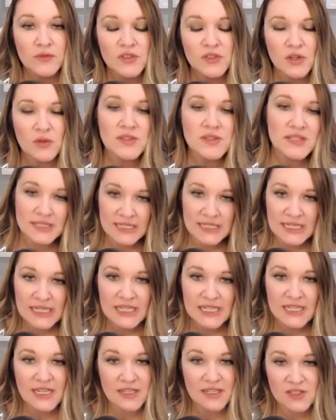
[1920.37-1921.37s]
Don't sit
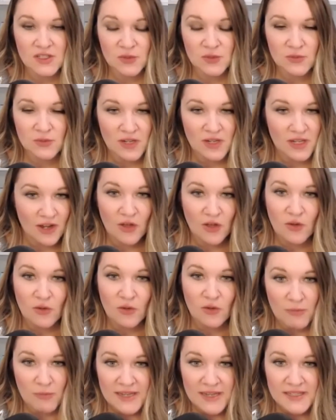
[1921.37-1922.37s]
into
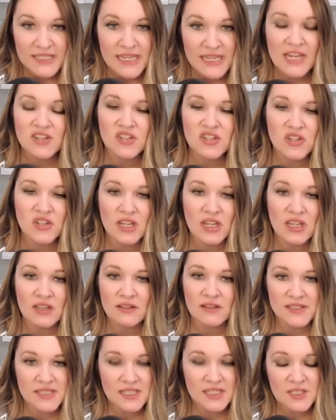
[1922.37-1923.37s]
meditation,
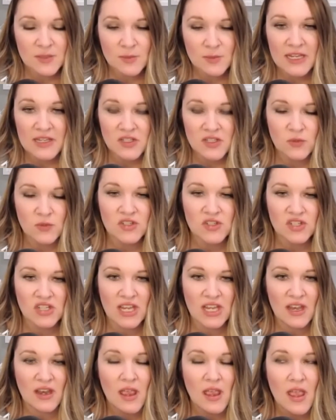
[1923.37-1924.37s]
listening to my
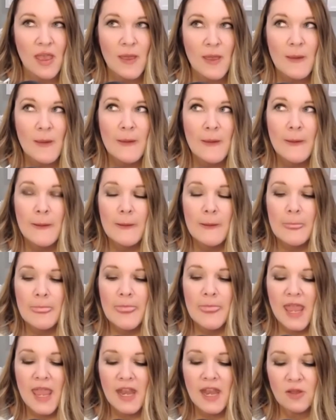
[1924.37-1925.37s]
intuition.
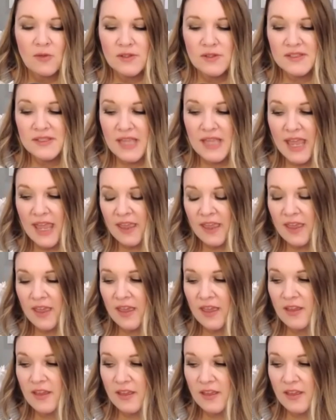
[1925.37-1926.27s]
And it was like